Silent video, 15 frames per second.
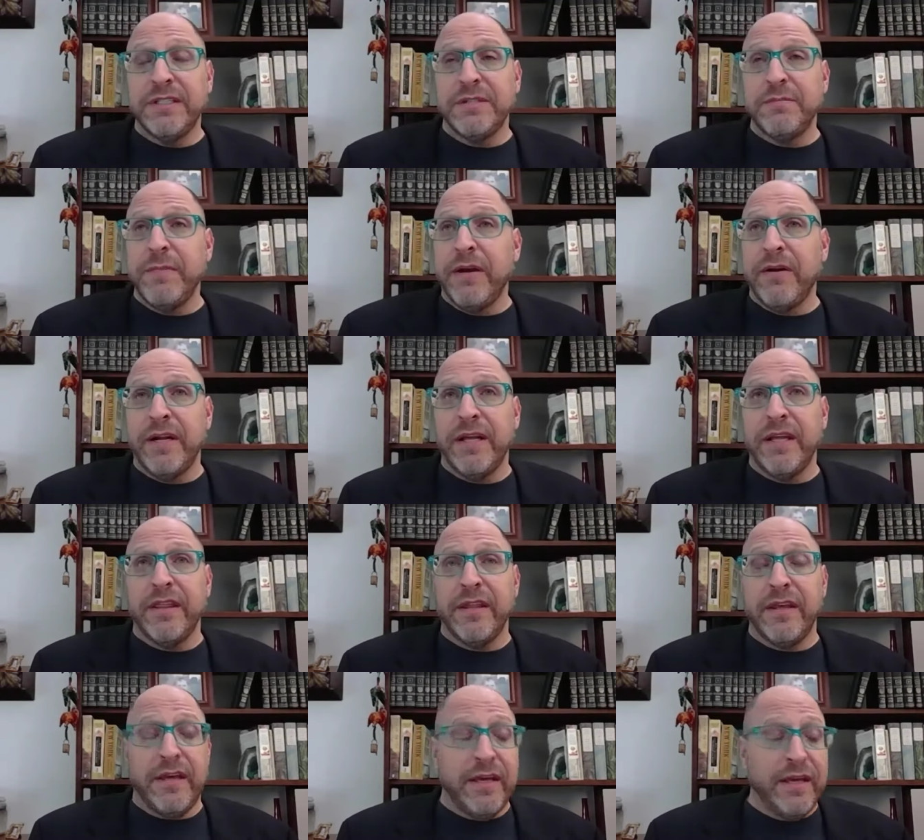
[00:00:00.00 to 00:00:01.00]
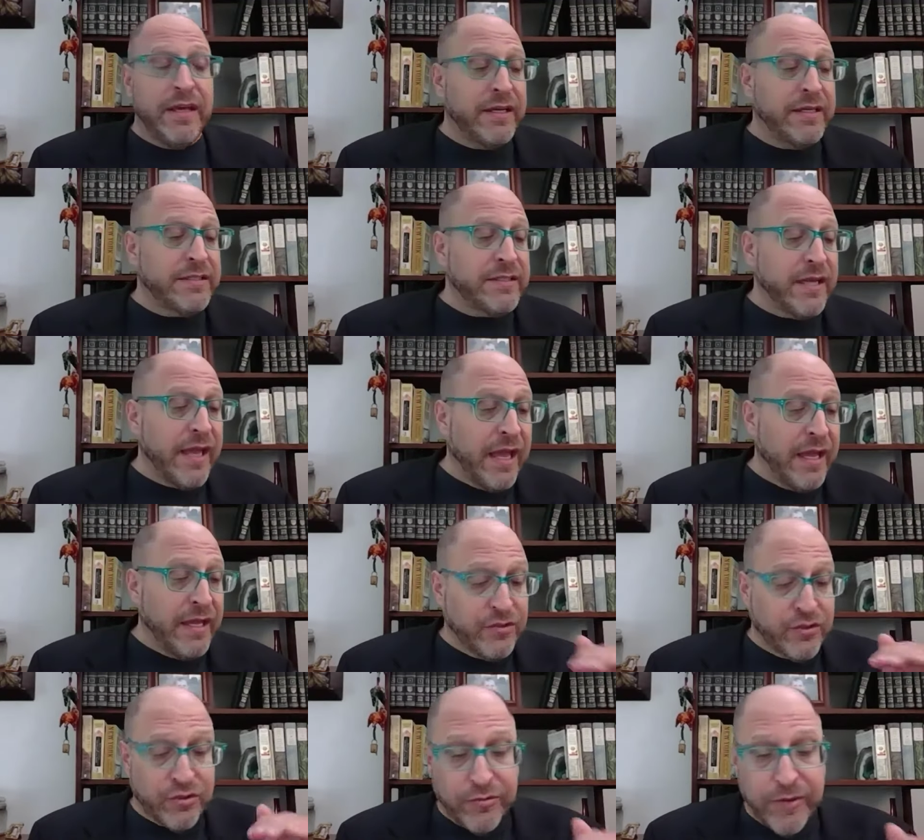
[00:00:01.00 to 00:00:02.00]
Meridith is a
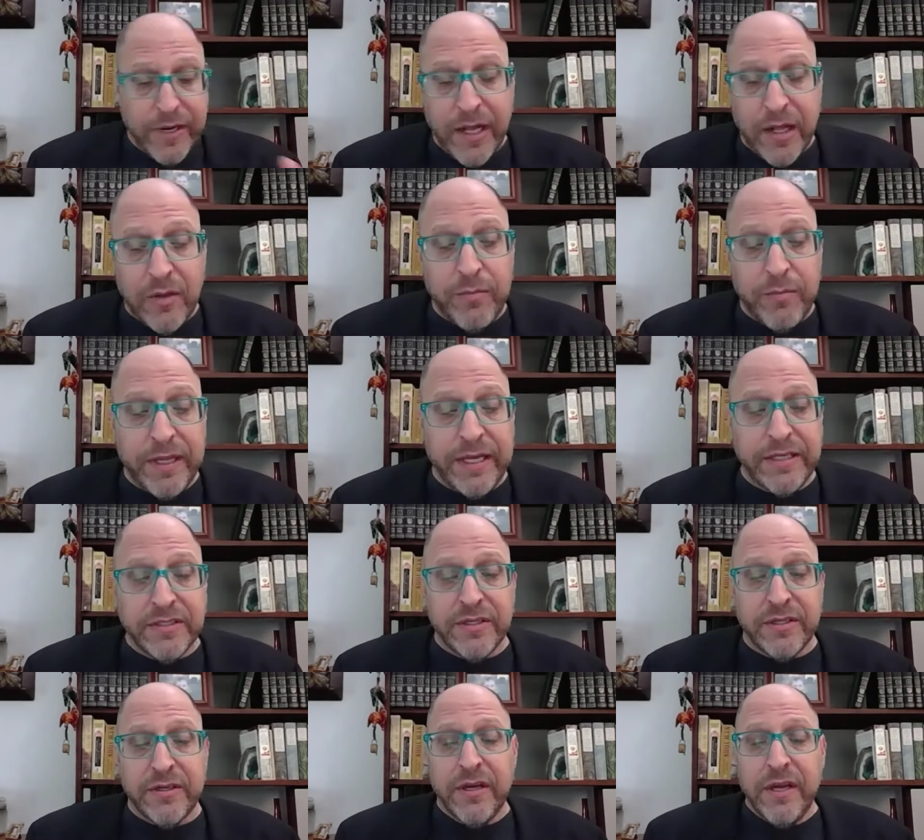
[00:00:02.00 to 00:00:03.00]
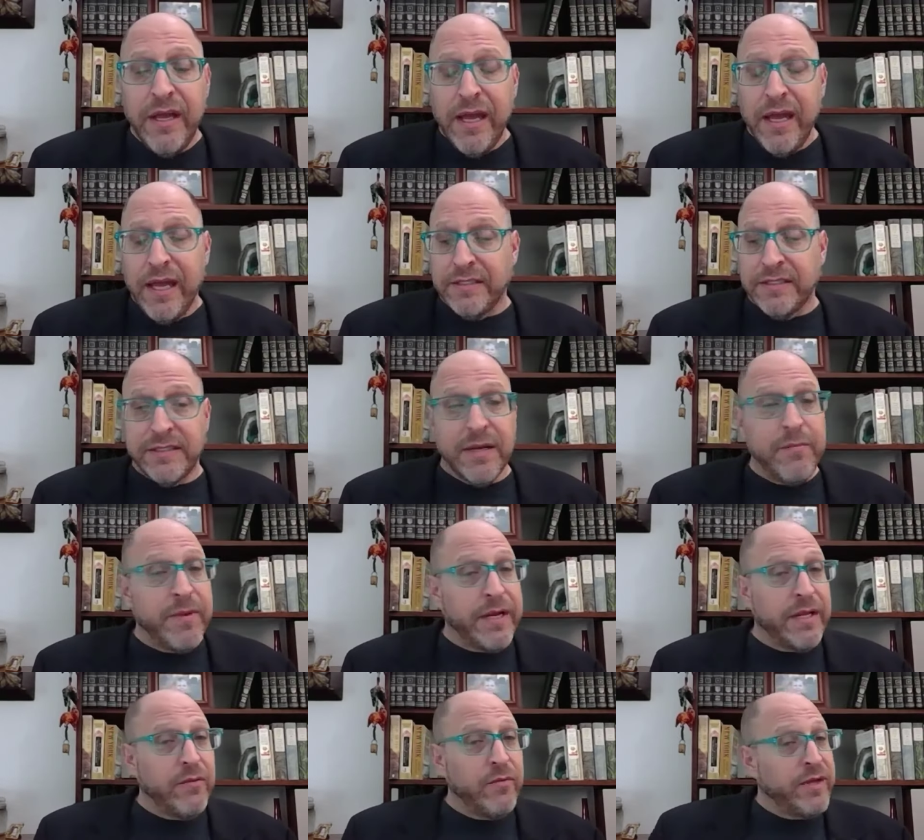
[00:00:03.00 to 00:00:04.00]
trailblazer and
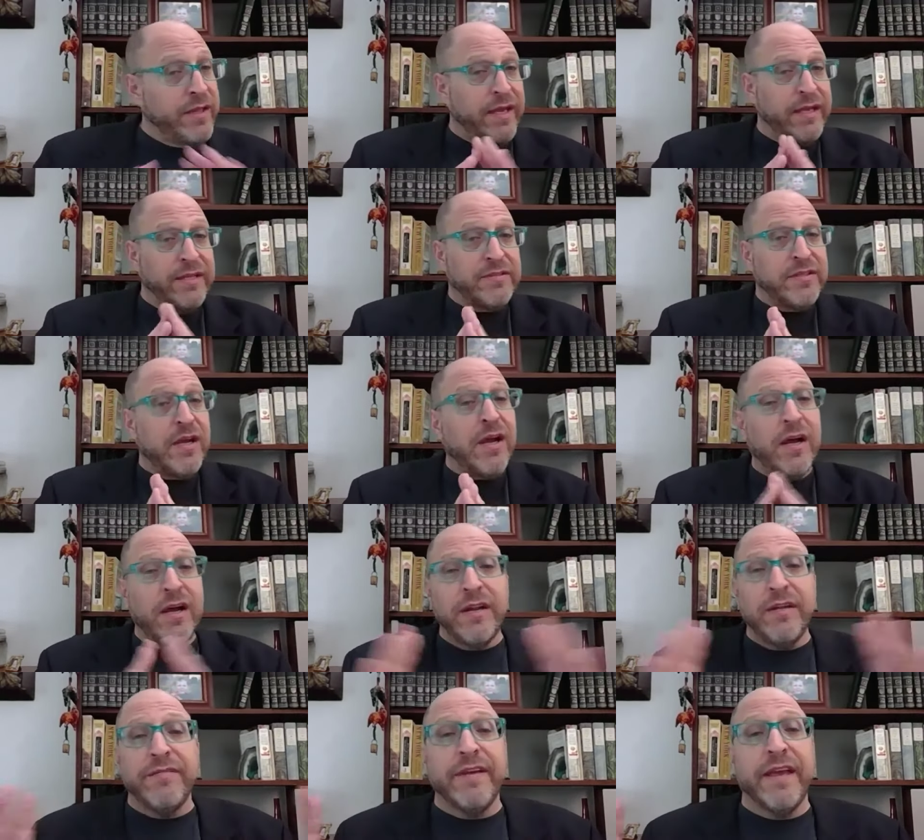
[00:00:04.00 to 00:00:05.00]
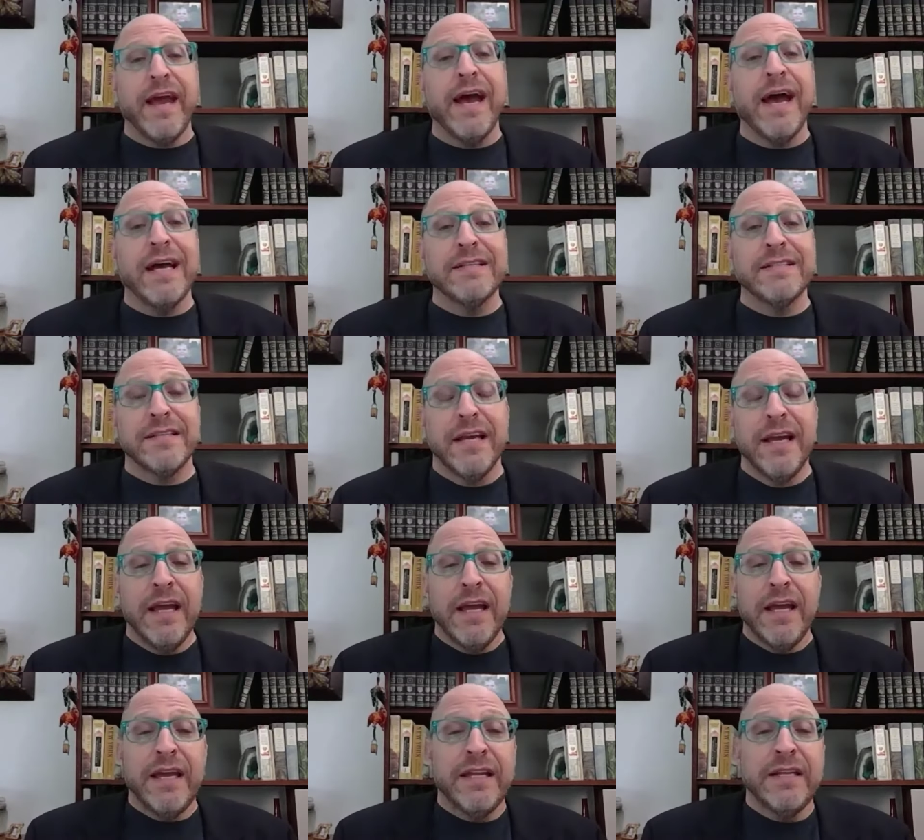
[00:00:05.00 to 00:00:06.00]
somebody with a ton of gas.
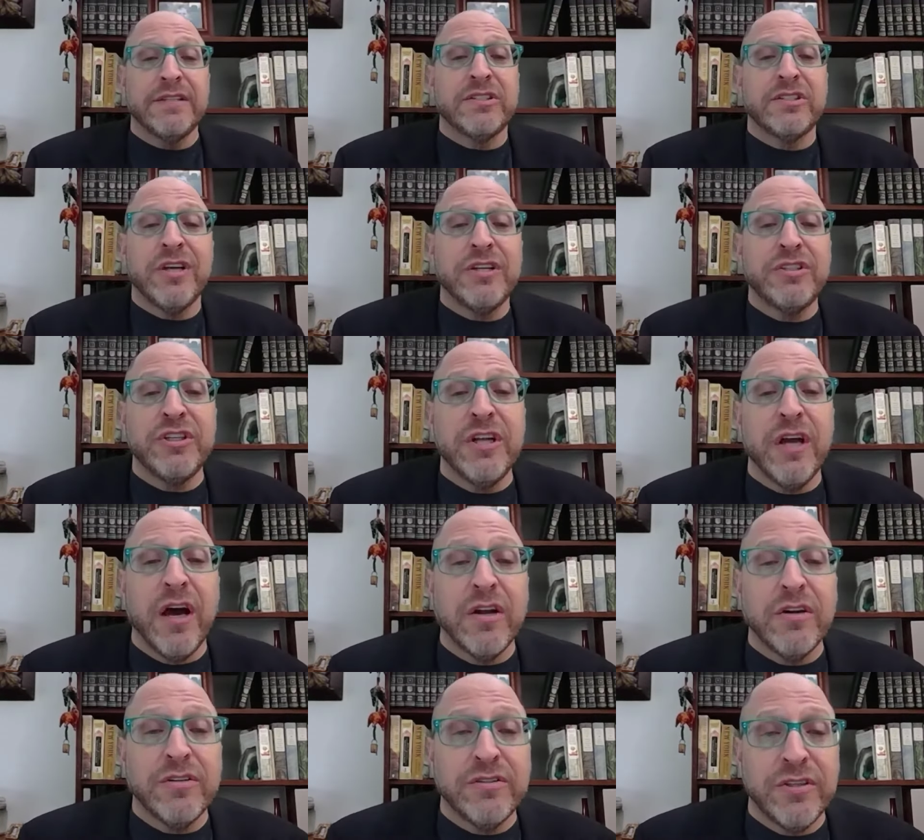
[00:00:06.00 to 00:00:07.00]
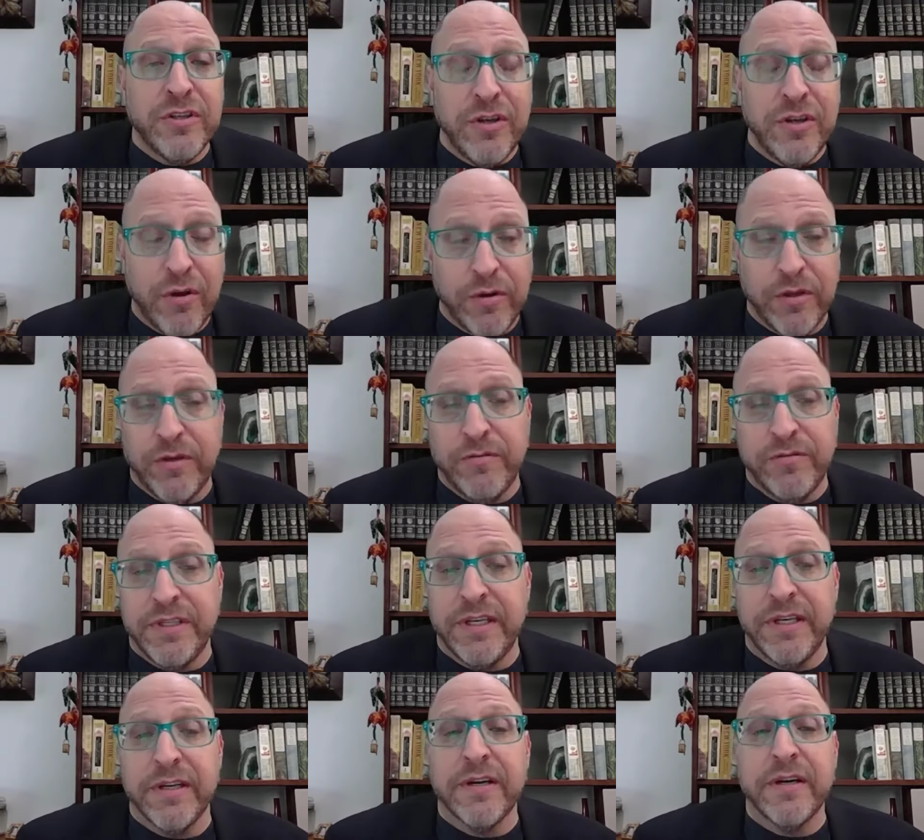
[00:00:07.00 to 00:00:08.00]
It is such an honor to know you,
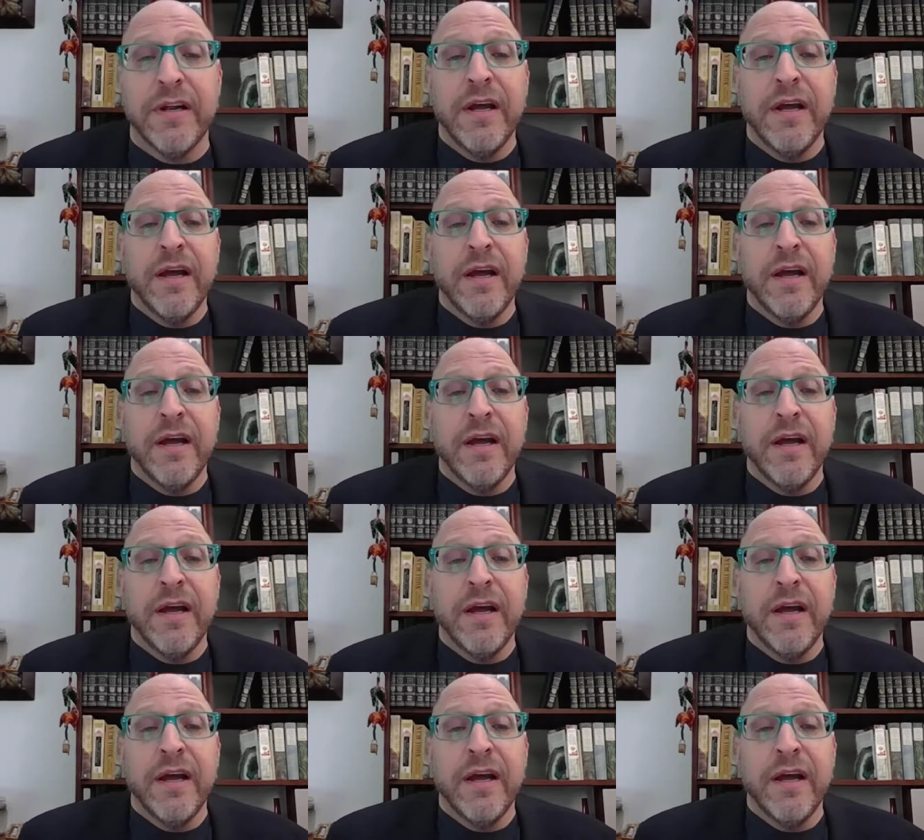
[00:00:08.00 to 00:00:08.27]
dear.